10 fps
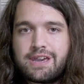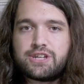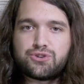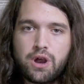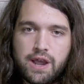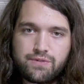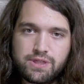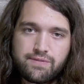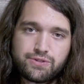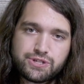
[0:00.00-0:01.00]
a driver
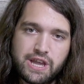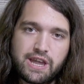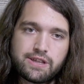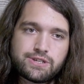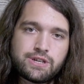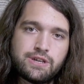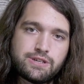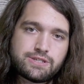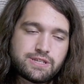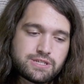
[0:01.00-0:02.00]
level change,
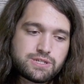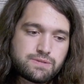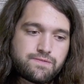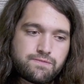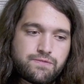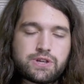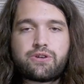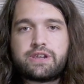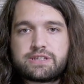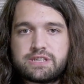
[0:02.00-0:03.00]
since
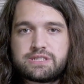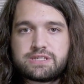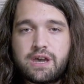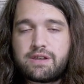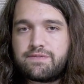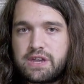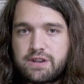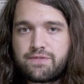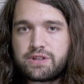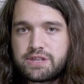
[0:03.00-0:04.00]
flickering exists on
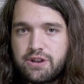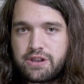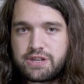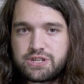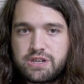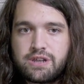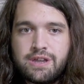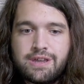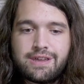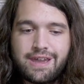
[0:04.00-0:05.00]
Vega Frontier Edition
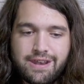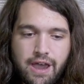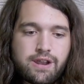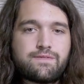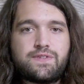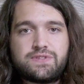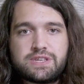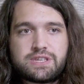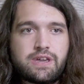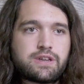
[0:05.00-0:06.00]
and not on
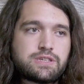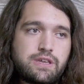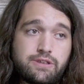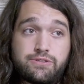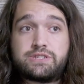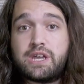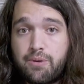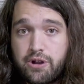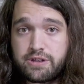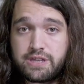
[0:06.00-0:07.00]
56, and they're the same
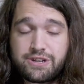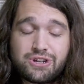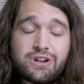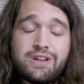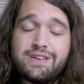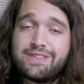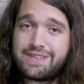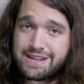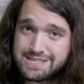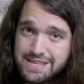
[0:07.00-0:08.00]
architecture.
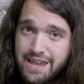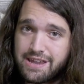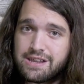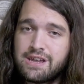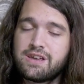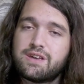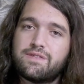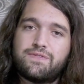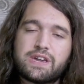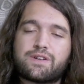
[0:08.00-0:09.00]
That said,
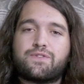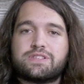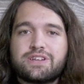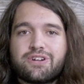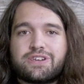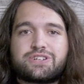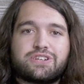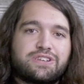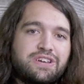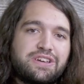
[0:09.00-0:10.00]
Vega Frontier
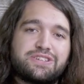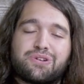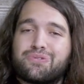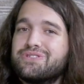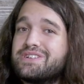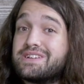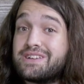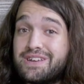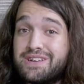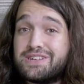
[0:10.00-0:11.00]
Edition is a
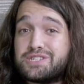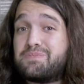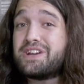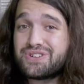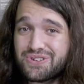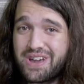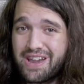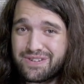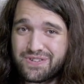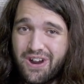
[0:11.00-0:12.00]
really special
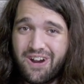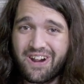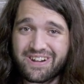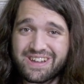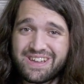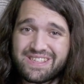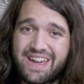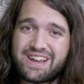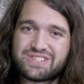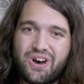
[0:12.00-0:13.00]
kind of card
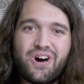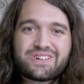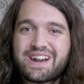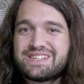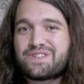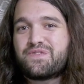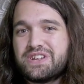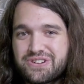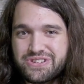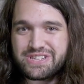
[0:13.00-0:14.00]
that has all kinds of
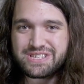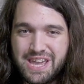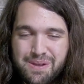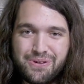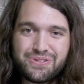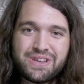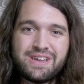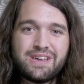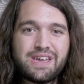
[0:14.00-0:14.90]
features disabled,